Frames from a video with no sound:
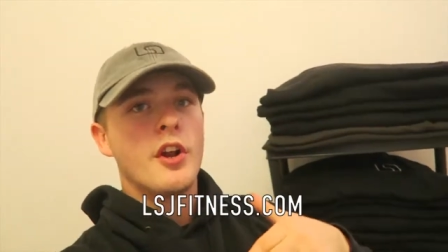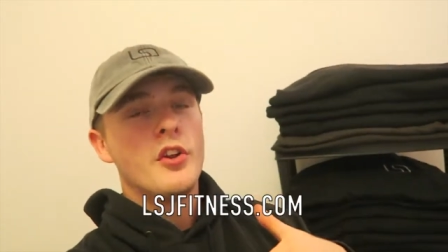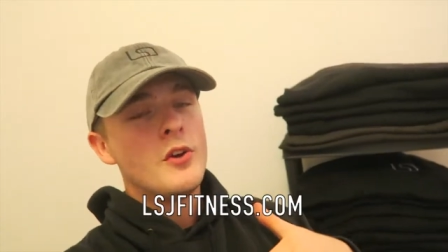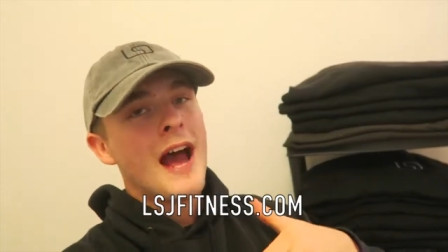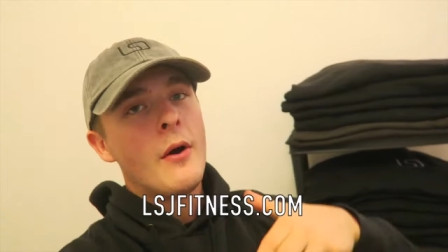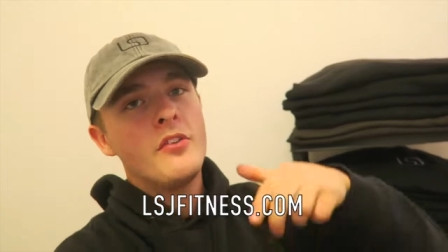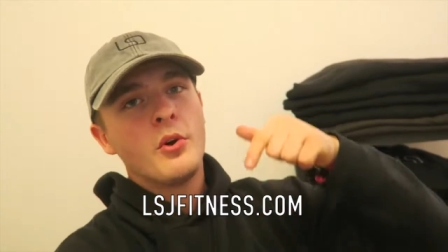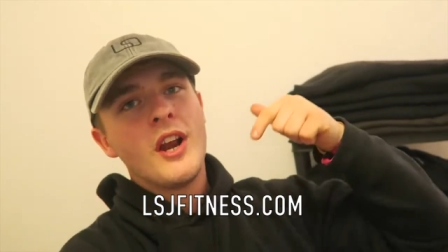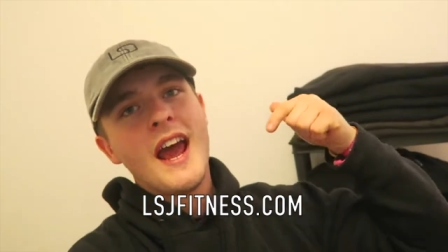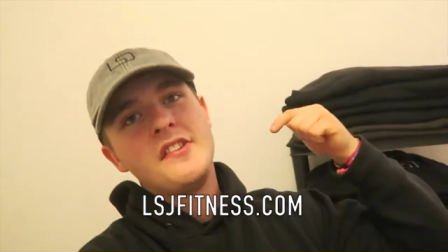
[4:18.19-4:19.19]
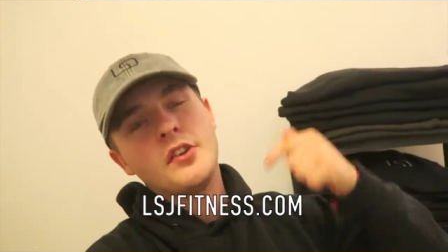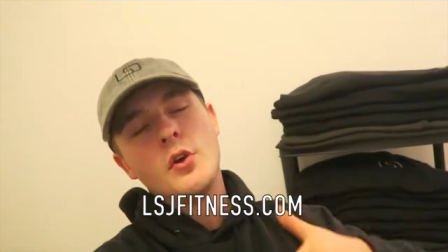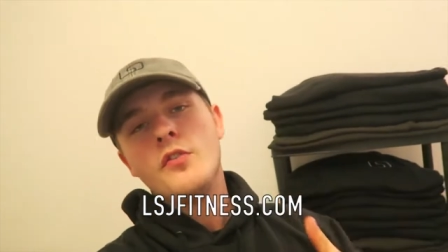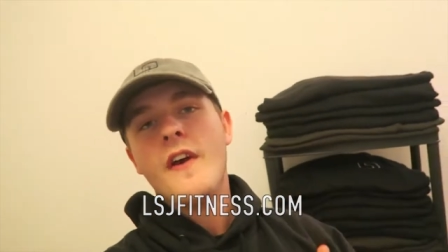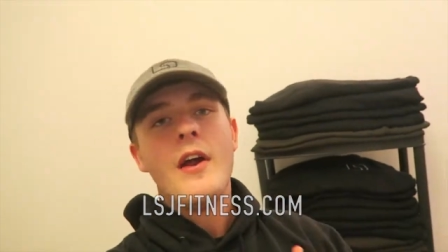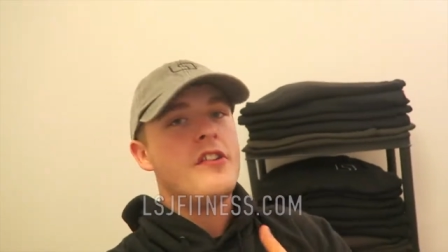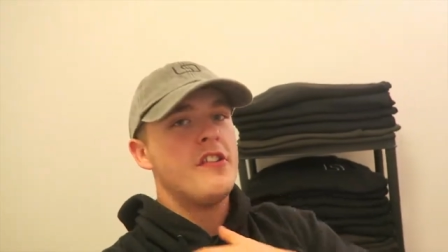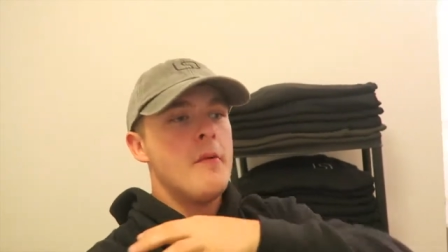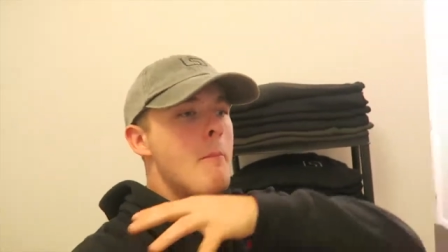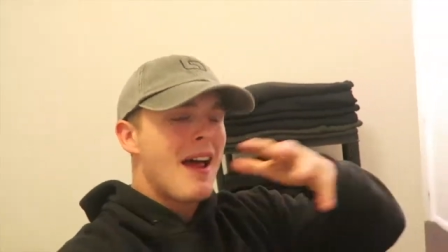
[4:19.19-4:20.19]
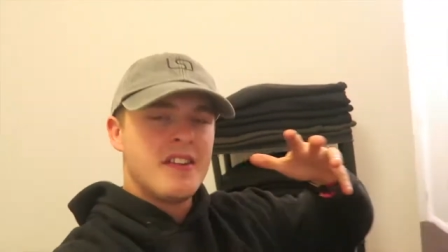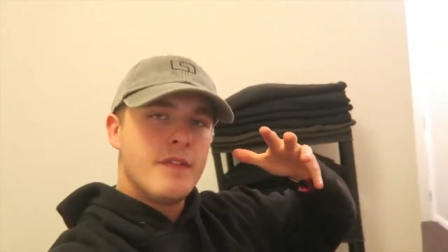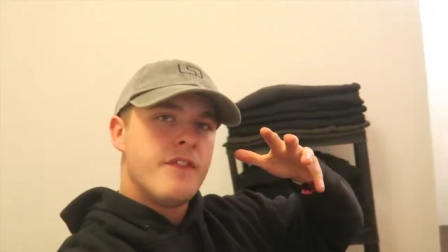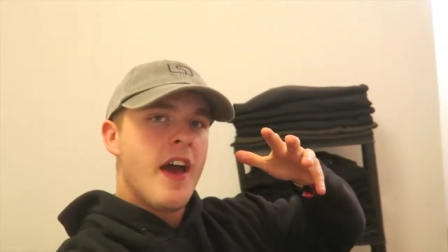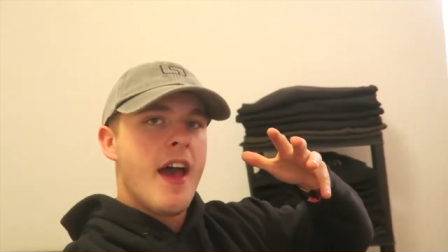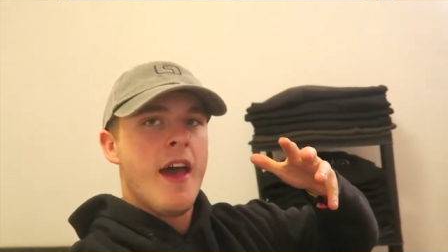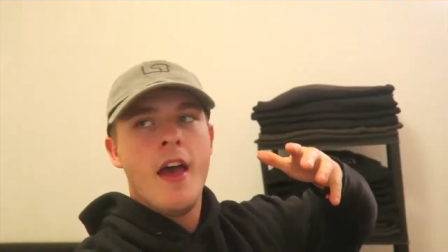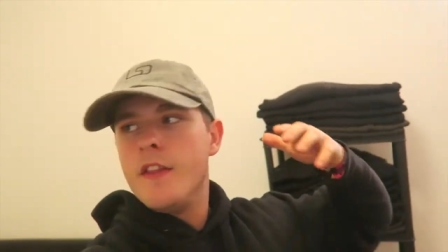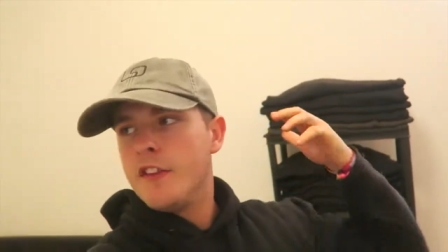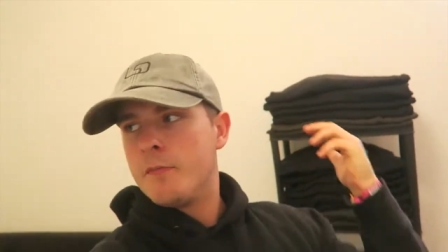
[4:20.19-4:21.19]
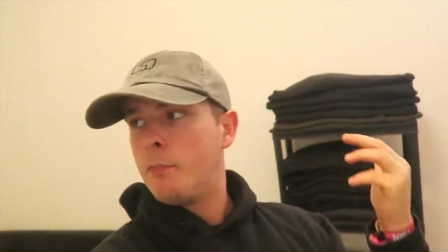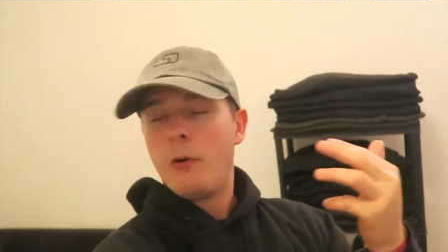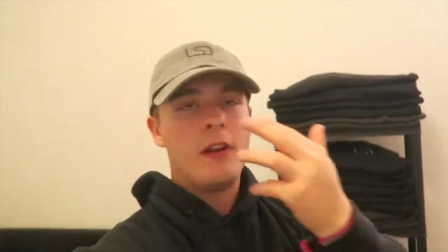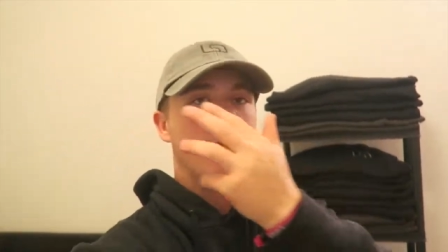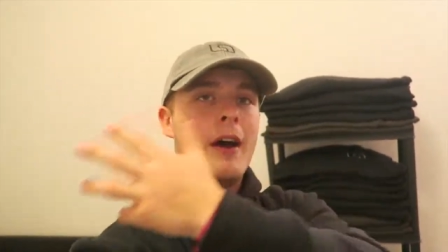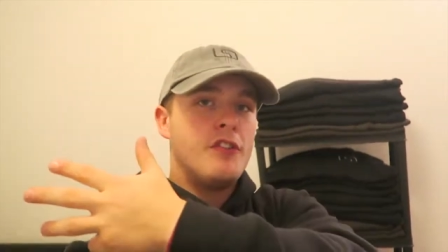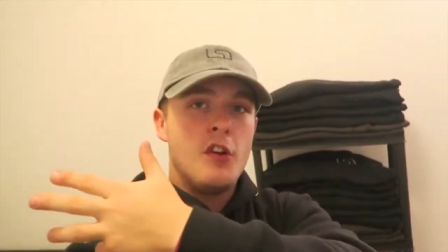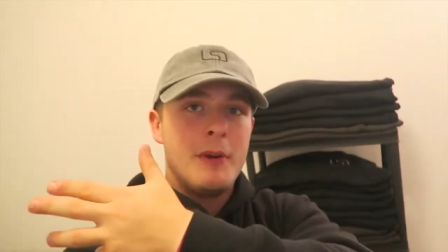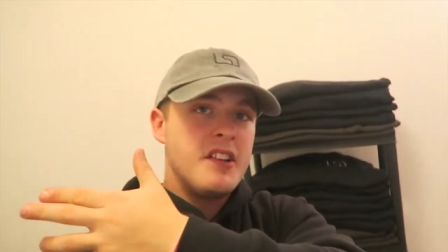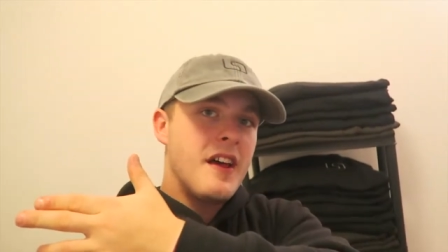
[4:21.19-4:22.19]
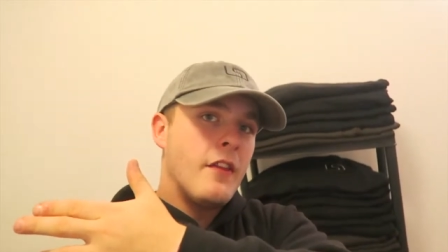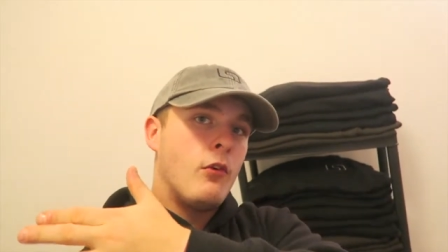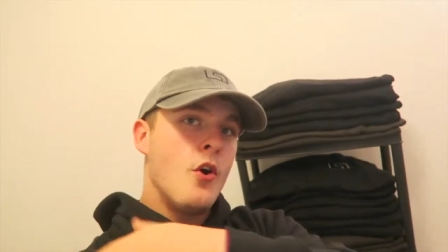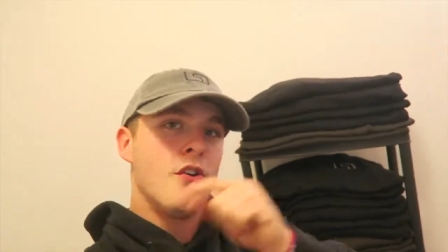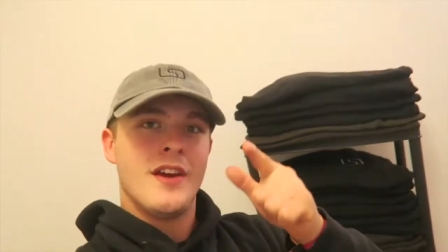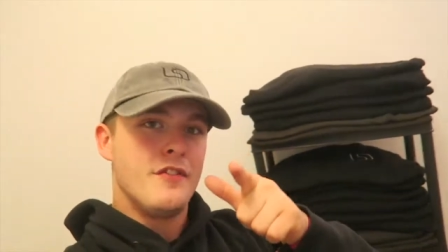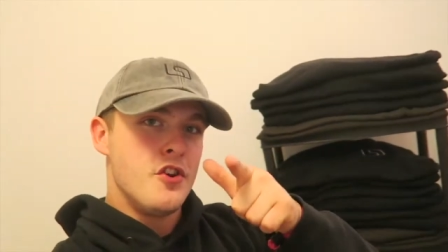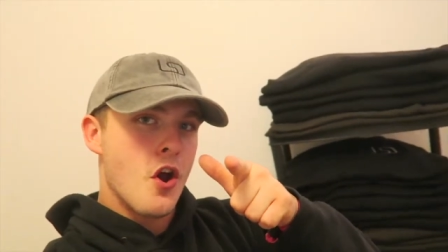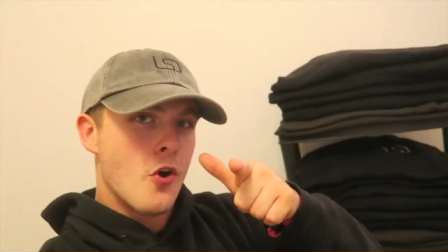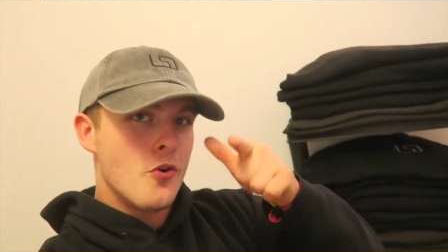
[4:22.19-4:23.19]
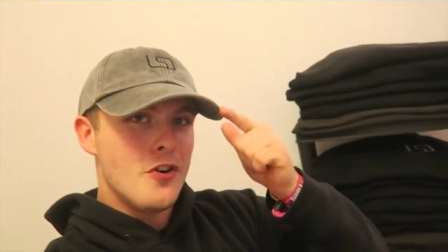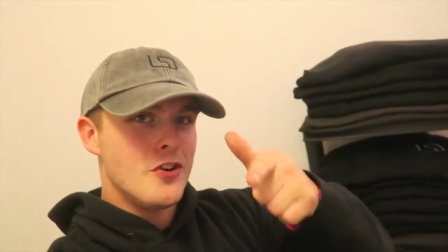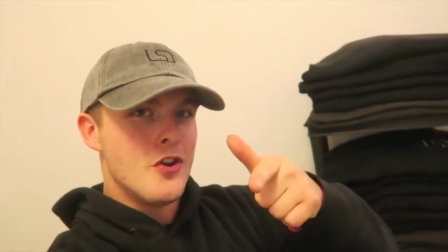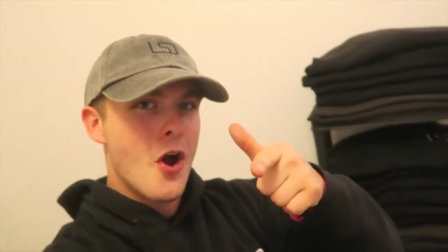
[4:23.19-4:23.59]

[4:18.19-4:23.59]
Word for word: we're going to do now is we're going to head to Goose Fair. It's just a massive fair that's probably about two minutes down the road. If you know, you